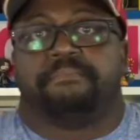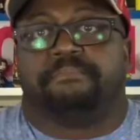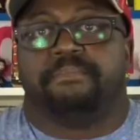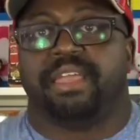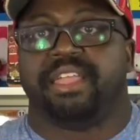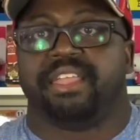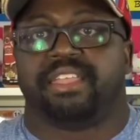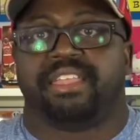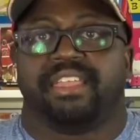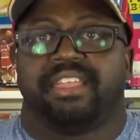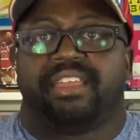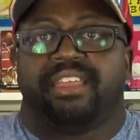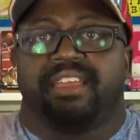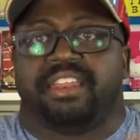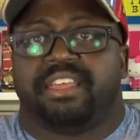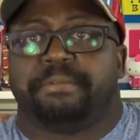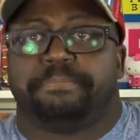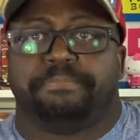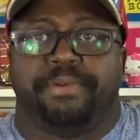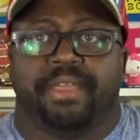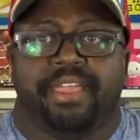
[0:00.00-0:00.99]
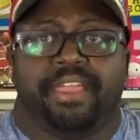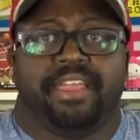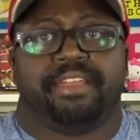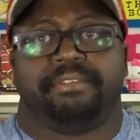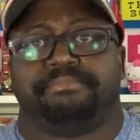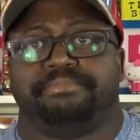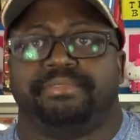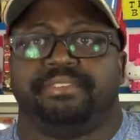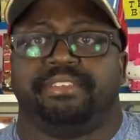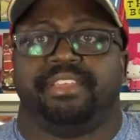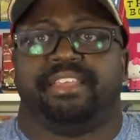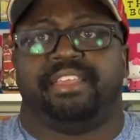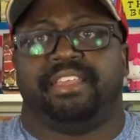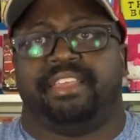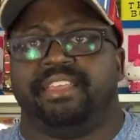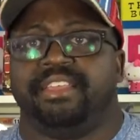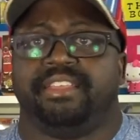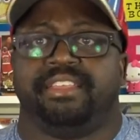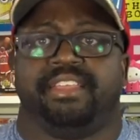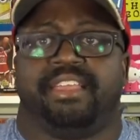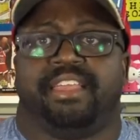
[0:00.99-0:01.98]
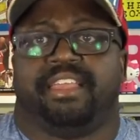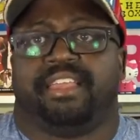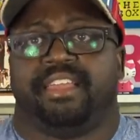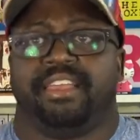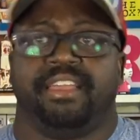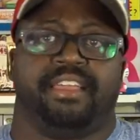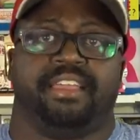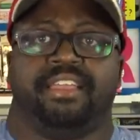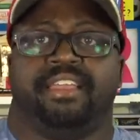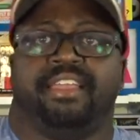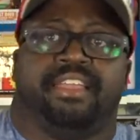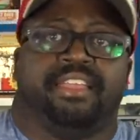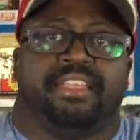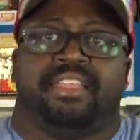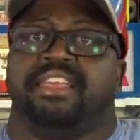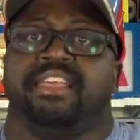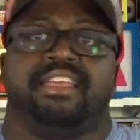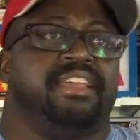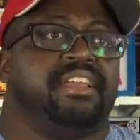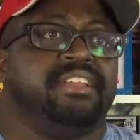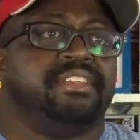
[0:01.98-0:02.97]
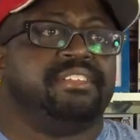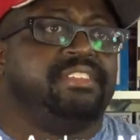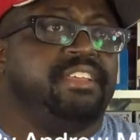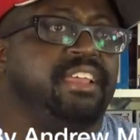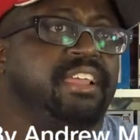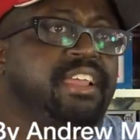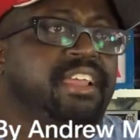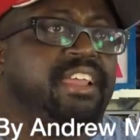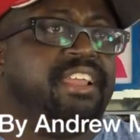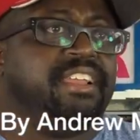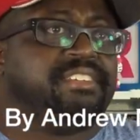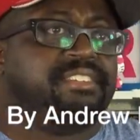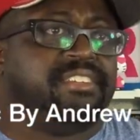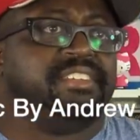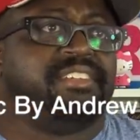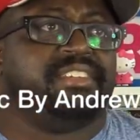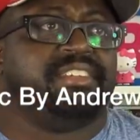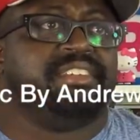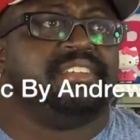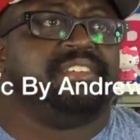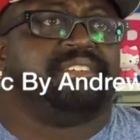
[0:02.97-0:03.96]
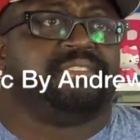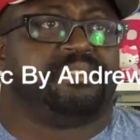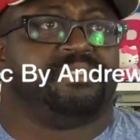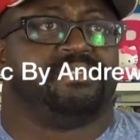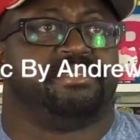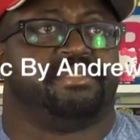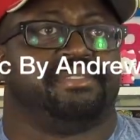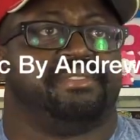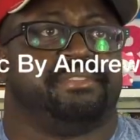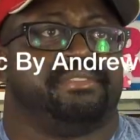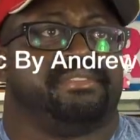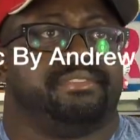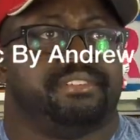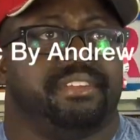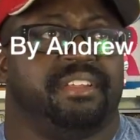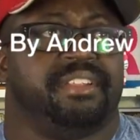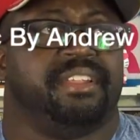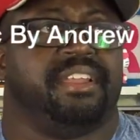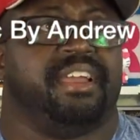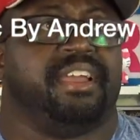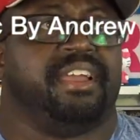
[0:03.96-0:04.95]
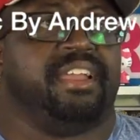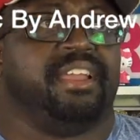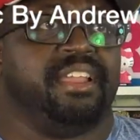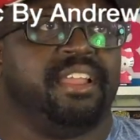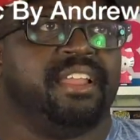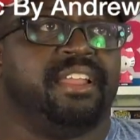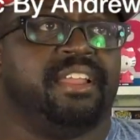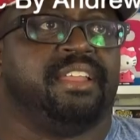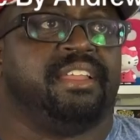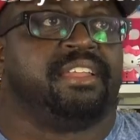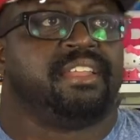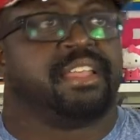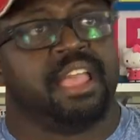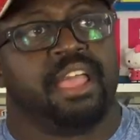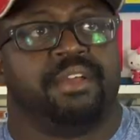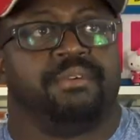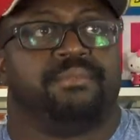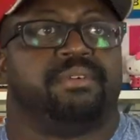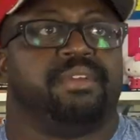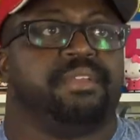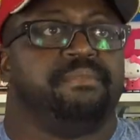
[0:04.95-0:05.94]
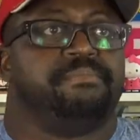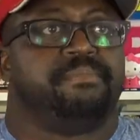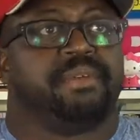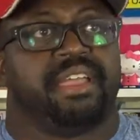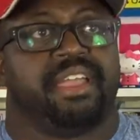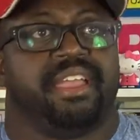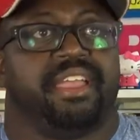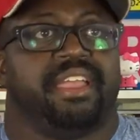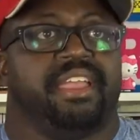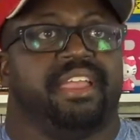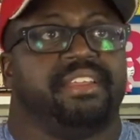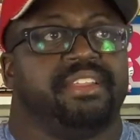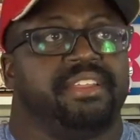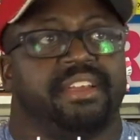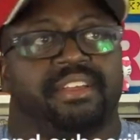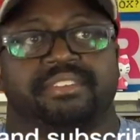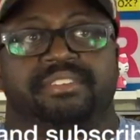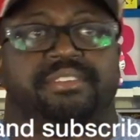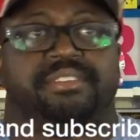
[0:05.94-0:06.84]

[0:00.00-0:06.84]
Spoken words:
Make it a Pepsi, yeah. Dancing through the night, we made our